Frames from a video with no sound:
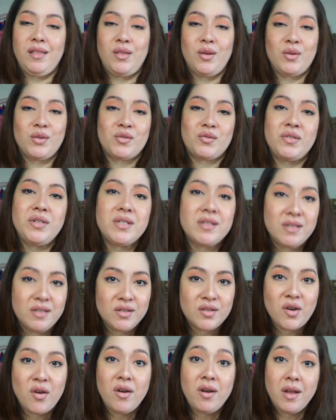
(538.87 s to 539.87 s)
those
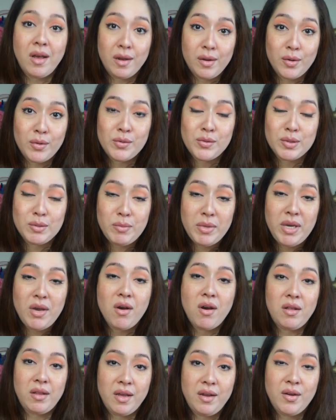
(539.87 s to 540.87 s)
reasons are not known to me.
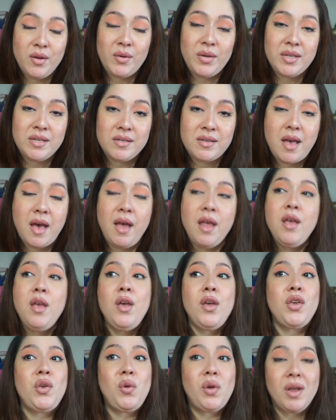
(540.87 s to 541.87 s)
All I know is that
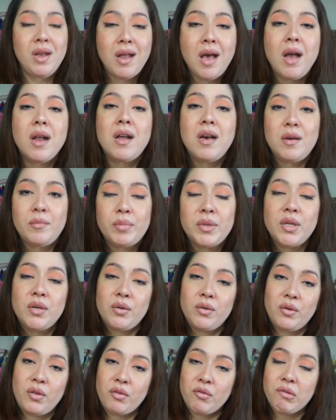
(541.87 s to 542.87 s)
you cannot
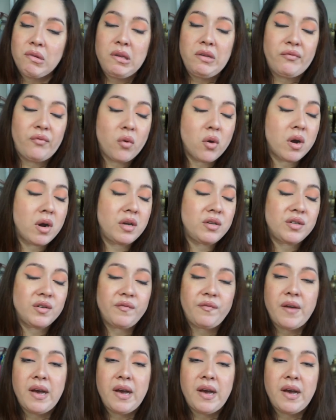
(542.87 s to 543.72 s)
upload 300, 400,